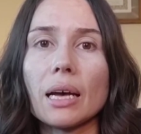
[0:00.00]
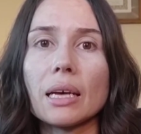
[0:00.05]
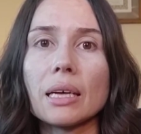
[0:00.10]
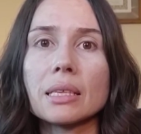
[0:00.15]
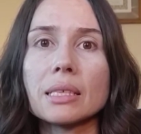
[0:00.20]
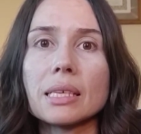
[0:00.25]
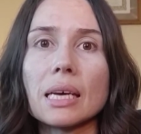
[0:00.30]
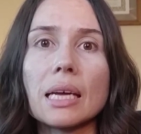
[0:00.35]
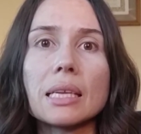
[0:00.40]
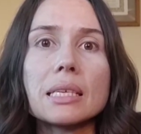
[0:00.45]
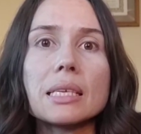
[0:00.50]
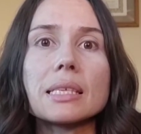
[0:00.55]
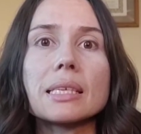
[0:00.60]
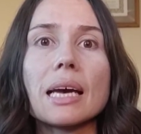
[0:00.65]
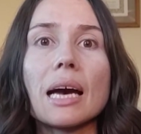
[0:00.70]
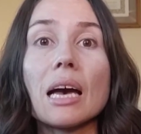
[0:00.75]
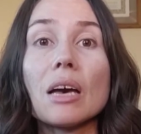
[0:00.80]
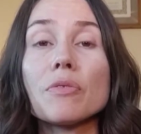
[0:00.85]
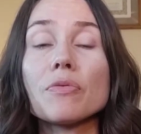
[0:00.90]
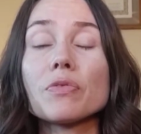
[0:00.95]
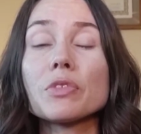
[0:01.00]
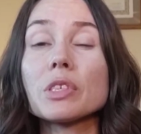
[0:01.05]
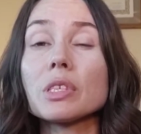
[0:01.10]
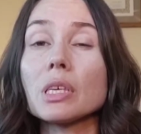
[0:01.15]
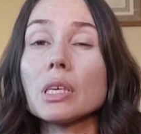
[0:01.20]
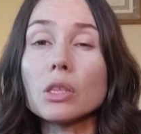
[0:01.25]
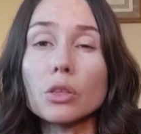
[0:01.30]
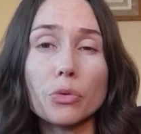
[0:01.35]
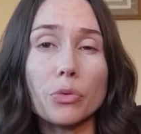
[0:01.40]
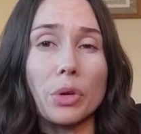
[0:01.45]
it's sad to say, I've
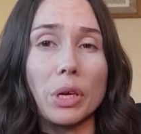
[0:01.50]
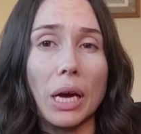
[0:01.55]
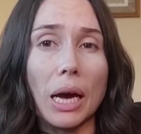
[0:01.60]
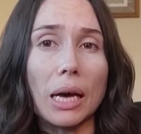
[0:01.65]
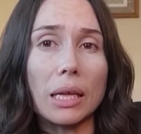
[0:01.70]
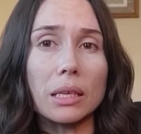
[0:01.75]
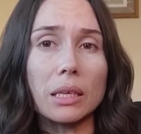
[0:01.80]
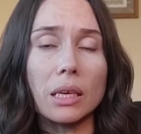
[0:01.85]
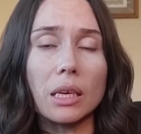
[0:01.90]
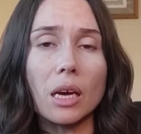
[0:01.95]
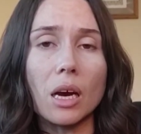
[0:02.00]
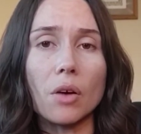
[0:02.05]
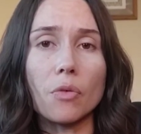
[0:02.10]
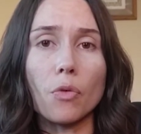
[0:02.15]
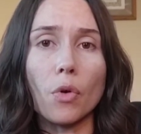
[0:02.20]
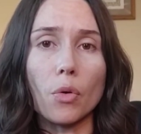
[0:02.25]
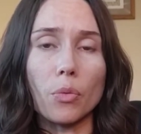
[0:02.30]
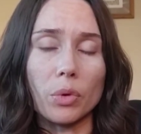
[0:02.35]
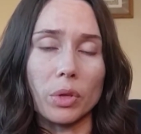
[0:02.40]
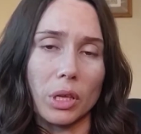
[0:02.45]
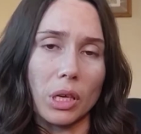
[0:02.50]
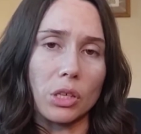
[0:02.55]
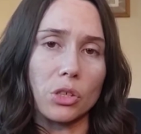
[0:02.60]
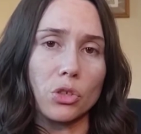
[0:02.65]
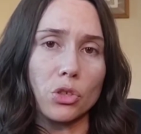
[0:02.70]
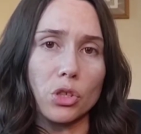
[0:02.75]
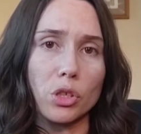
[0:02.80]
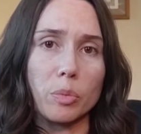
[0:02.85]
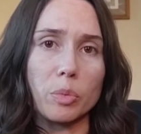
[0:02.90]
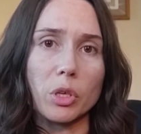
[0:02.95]
seen the reality of what
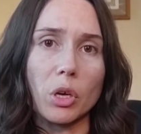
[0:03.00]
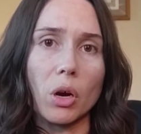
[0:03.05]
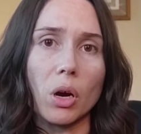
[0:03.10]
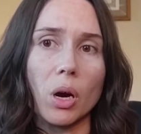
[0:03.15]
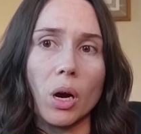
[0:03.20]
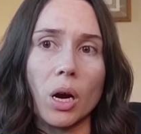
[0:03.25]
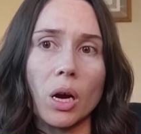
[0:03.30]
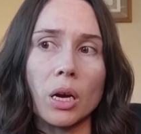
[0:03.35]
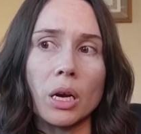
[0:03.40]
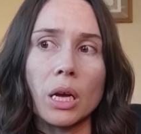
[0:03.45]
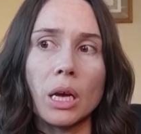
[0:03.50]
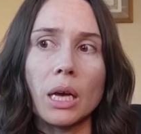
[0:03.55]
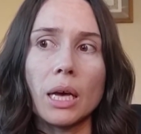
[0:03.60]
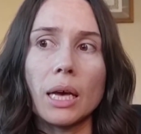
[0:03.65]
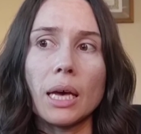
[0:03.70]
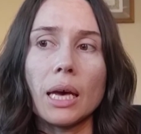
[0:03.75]
relationships are.